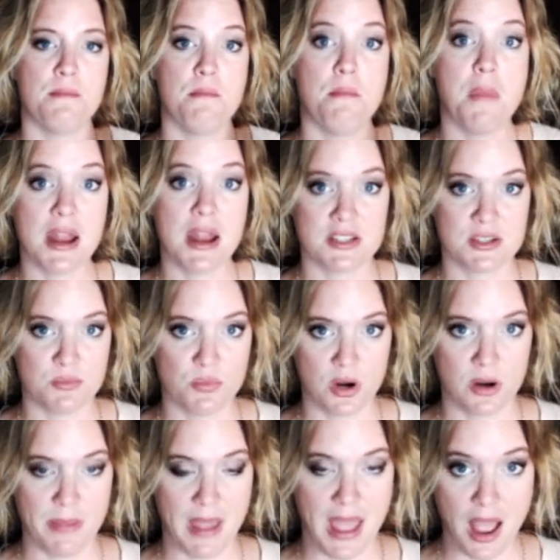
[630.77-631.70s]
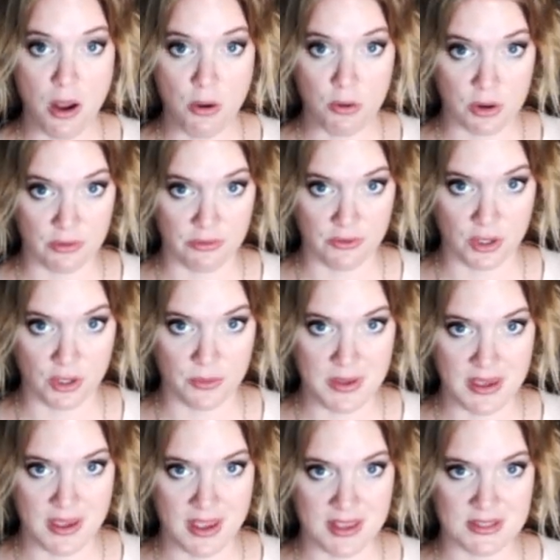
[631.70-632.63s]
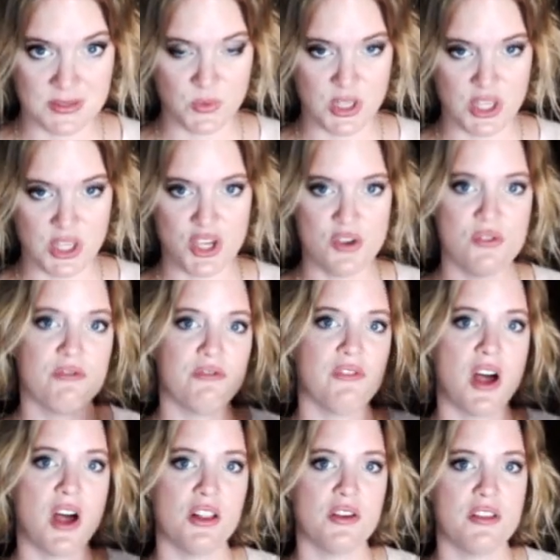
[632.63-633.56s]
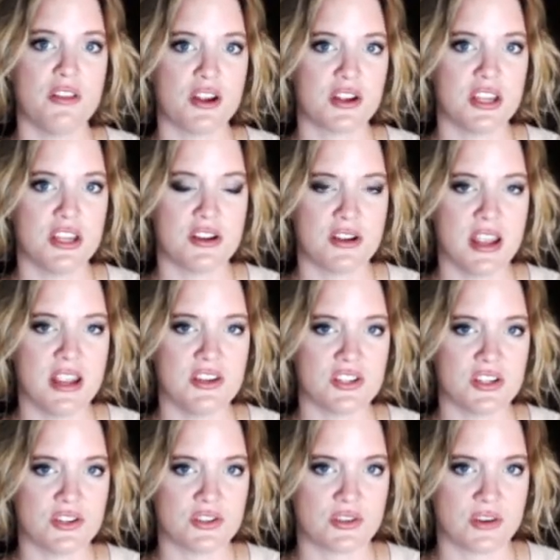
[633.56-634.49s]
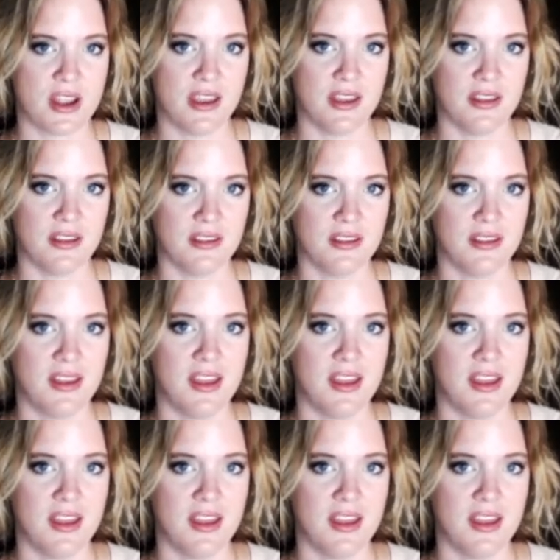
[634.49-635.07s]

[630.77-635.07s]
much more powerful, because when you follow their curation trail,